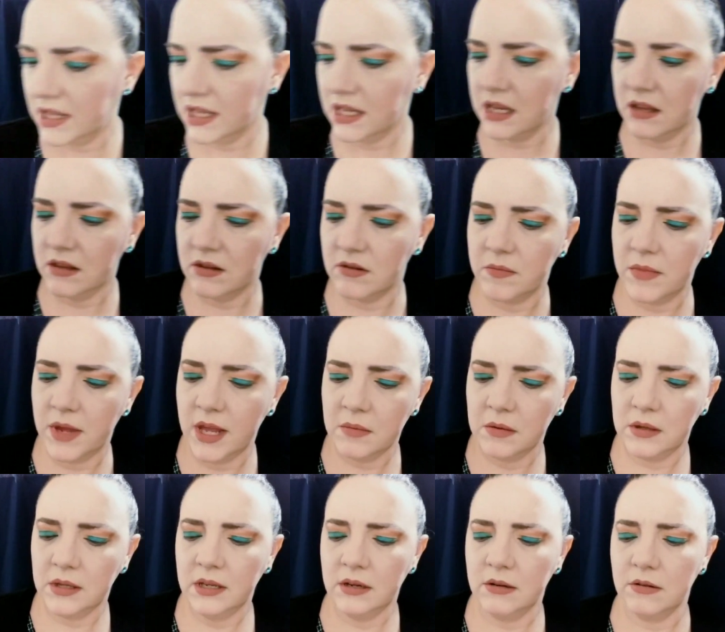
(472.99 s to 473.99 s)
I think either
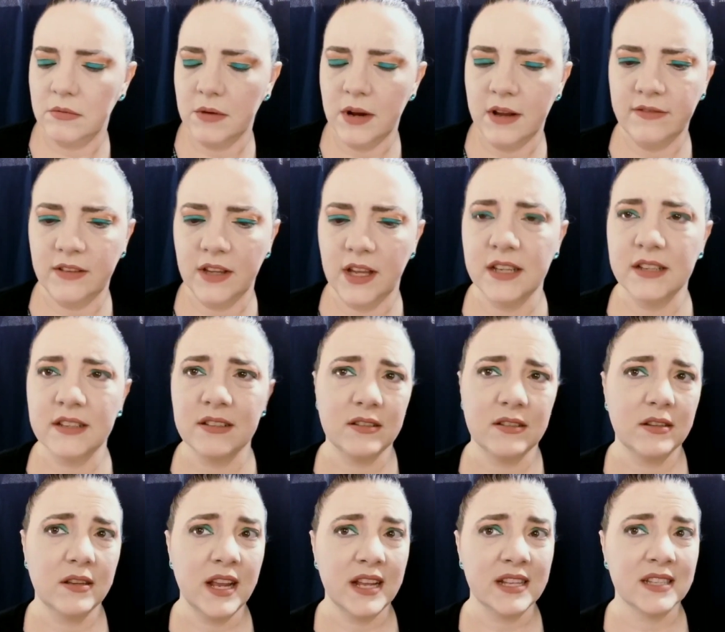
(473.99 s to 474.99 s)
Maybelline or Revlon
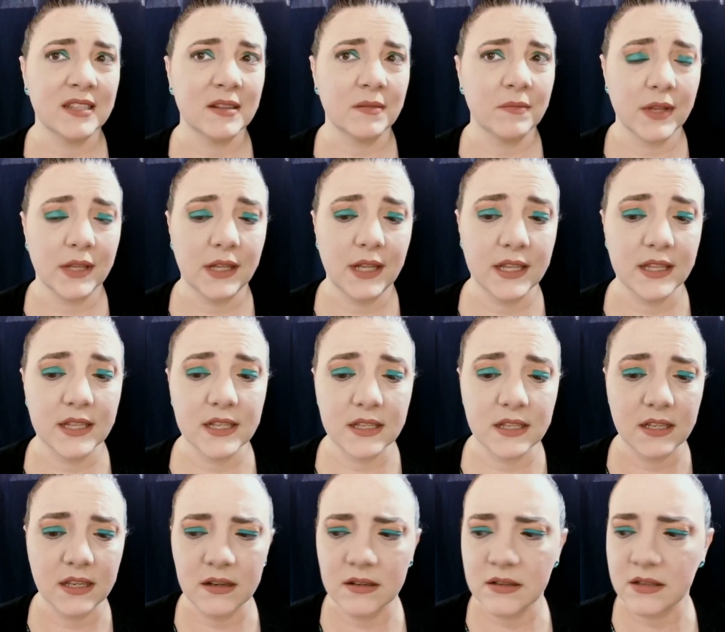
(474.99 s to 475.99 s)
had something like
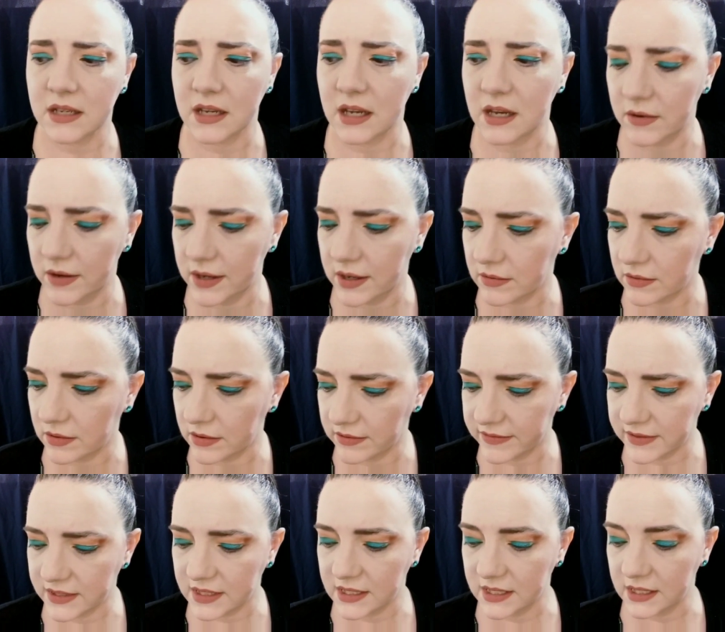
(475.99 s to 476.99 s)
this years ago. I don't know
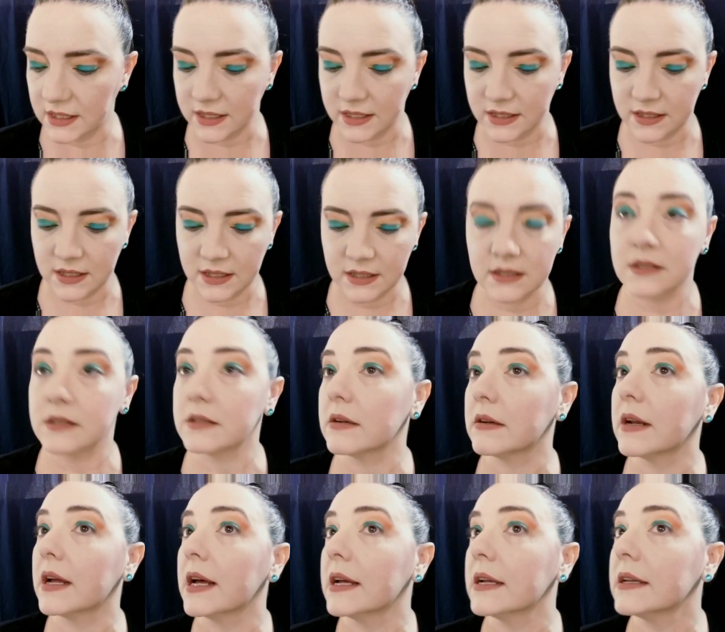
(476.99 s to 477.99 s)
if it still exists or
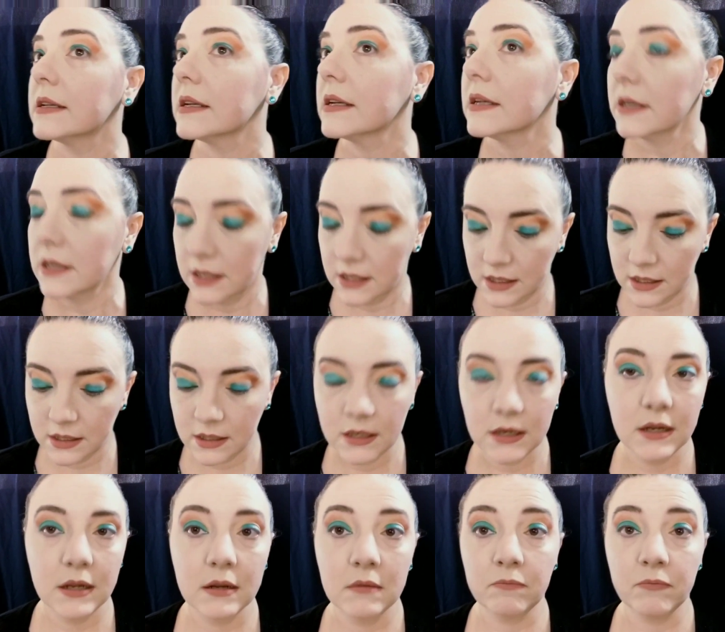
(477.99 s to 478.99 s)
not.
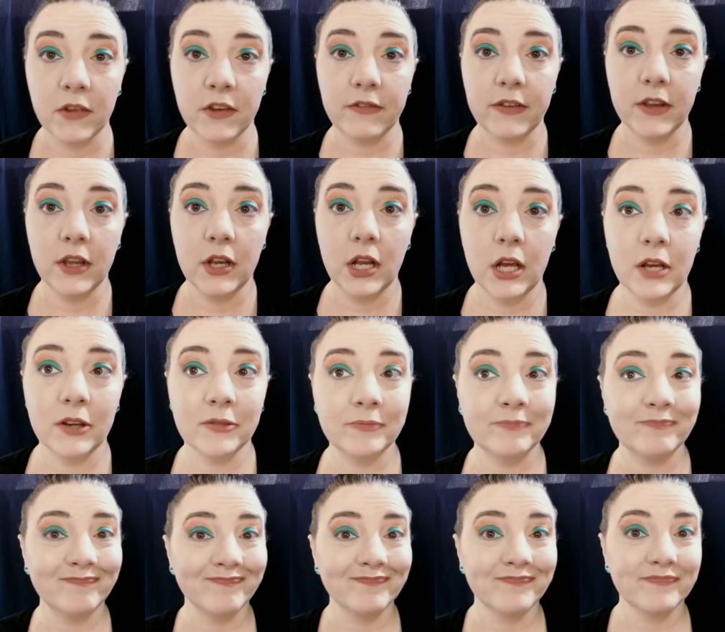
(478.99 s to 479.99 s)
If you know,
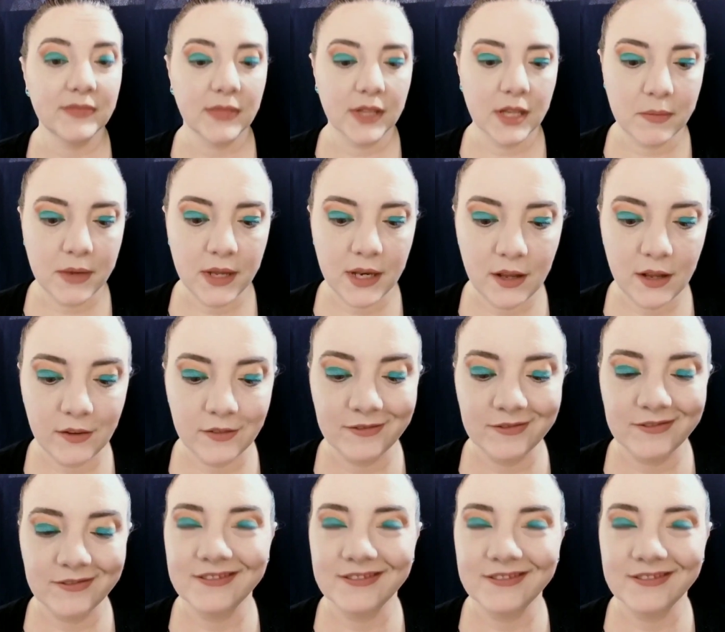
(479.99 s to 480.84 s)
let me know.